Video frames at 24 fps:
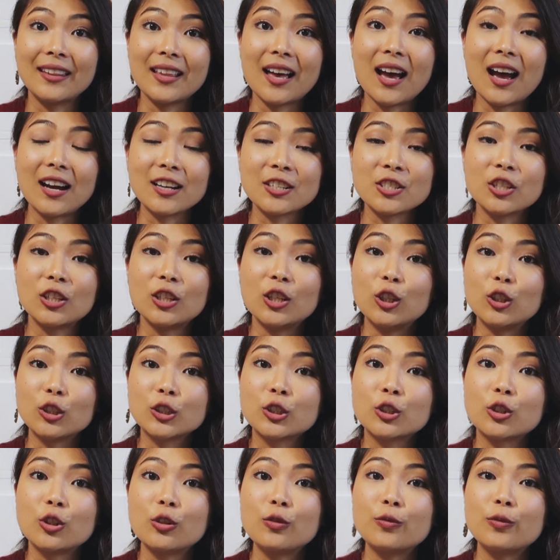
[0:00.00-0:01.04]
and that actually
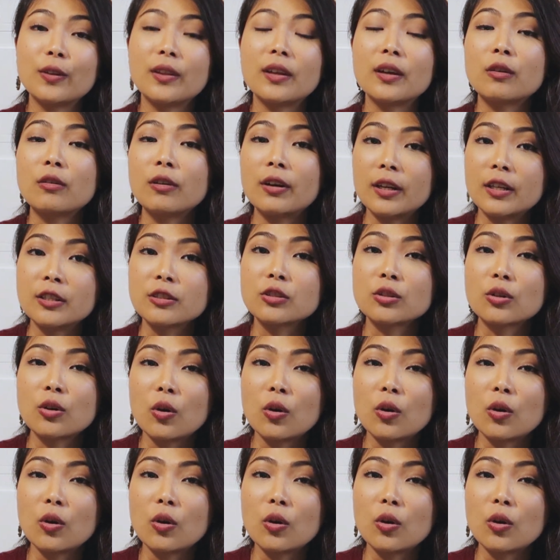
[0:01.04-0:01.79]
looks good for the credit